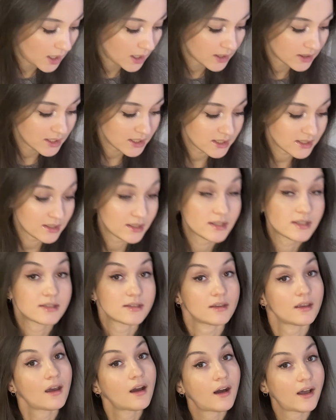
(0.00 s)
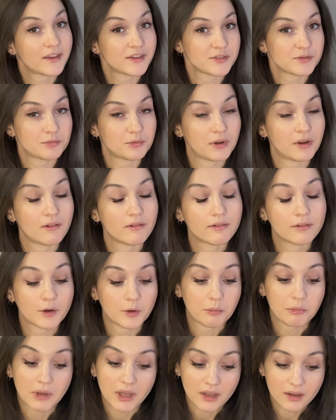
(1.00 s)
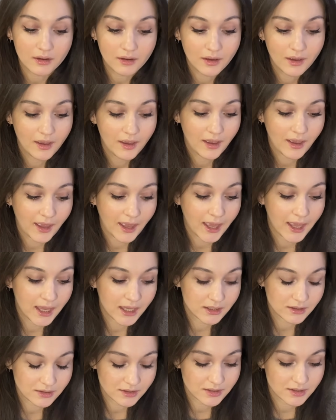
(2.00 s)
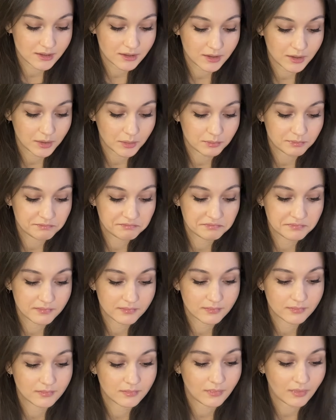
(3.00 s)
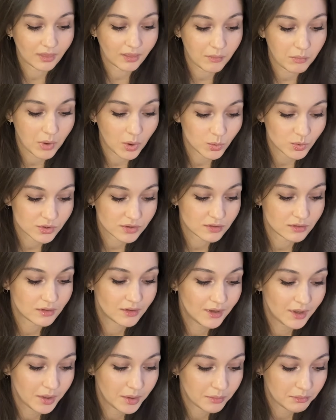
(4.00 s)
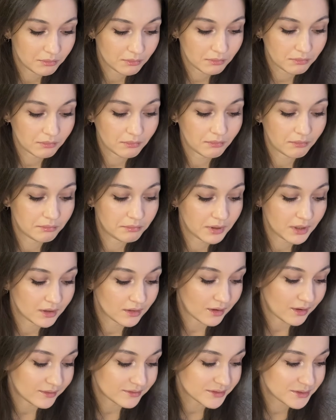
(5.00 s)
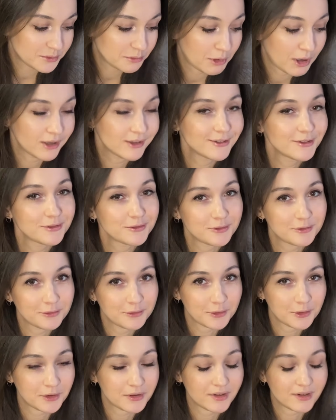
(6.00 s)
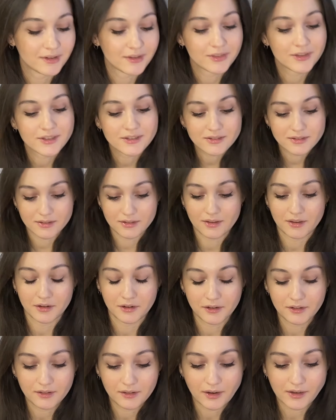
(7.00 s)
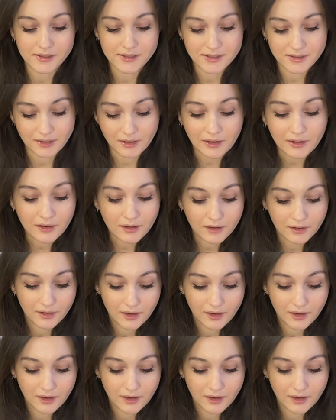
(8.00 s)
This is a highest prio for me and the most beloved one for this year, I think.